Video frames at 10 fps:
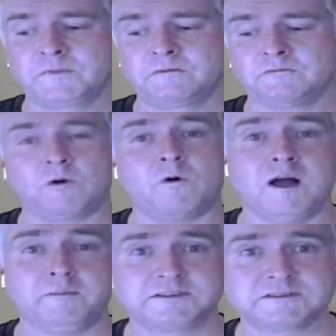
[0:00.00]

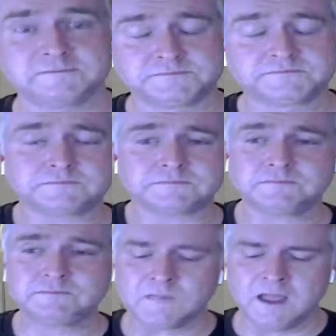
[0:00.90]
requirements.
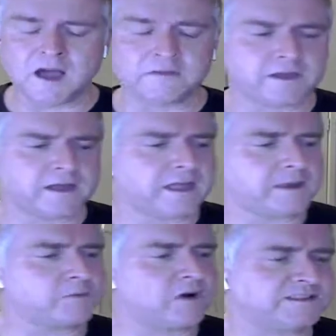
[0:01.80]
The
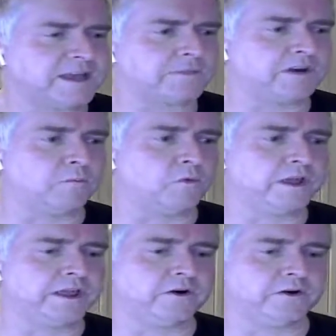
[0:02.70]
enterprise app that I'm
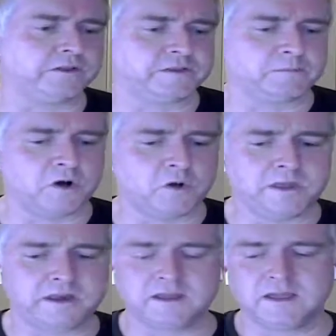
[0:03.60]
working on at the
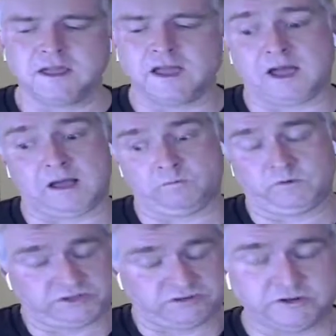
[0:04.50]
moment,
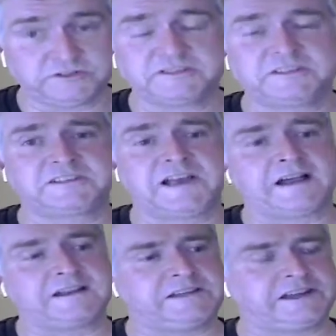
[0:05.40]
which uses this
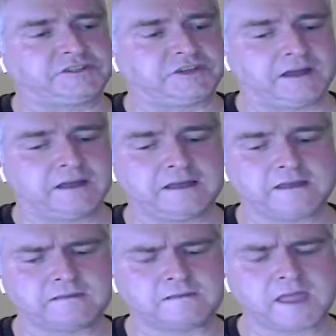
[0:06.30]
architecture
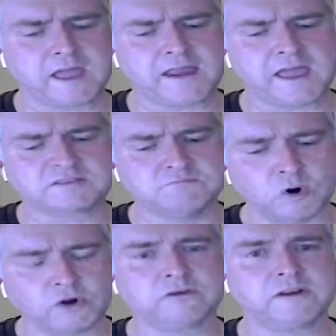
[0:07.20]
and has
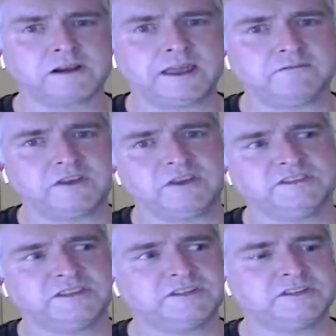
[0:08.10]
moderately heavy
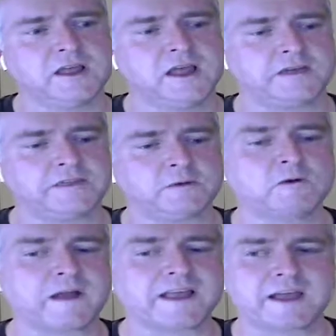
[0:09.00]
usage, I think we're
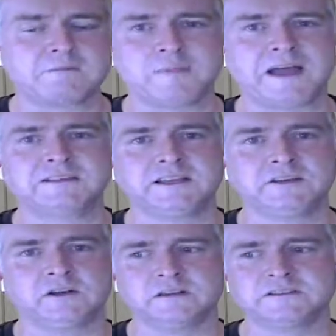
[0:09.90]
racking up about
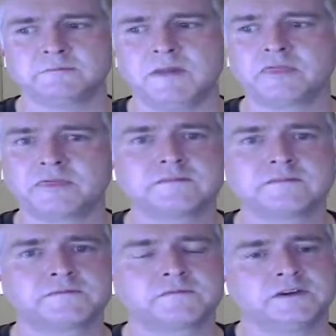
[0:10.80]
$10 a month,
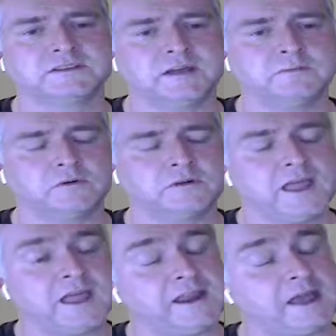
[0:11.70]
for example.
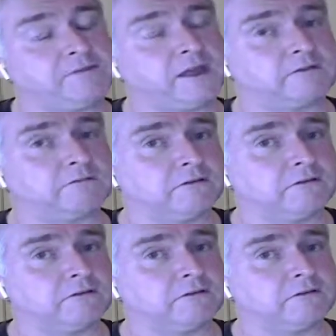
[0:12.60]
Now, if you had a
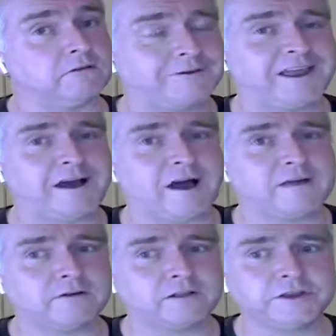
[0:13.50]
really, really high
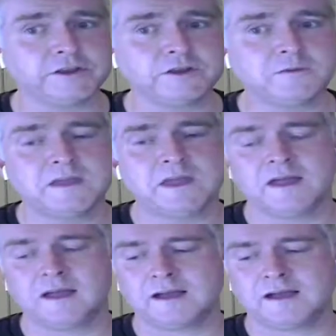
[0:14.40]
volume
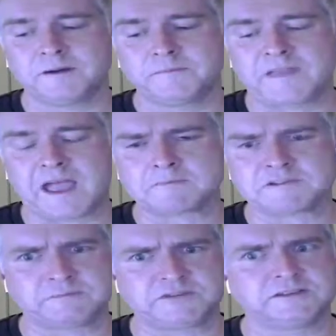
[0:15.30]
app
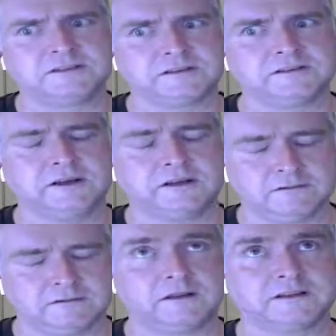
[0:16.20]
subject to,
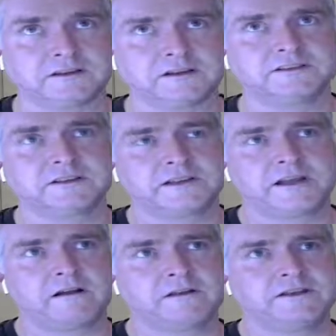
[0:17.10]
lots and lots of
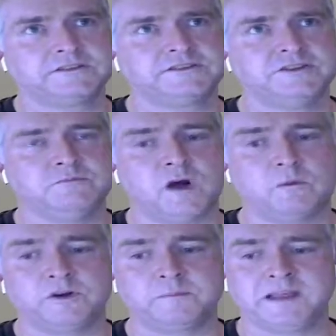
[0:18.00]
concurrent users, you might
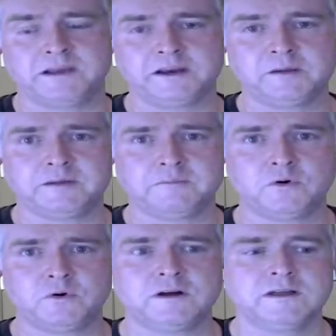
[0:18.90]
want to be a little bit
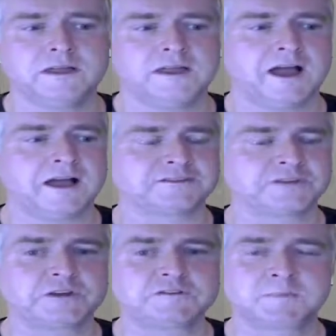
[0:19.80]
more
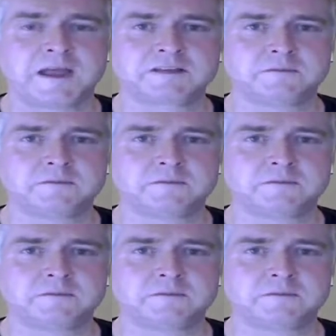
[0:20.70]
circumspect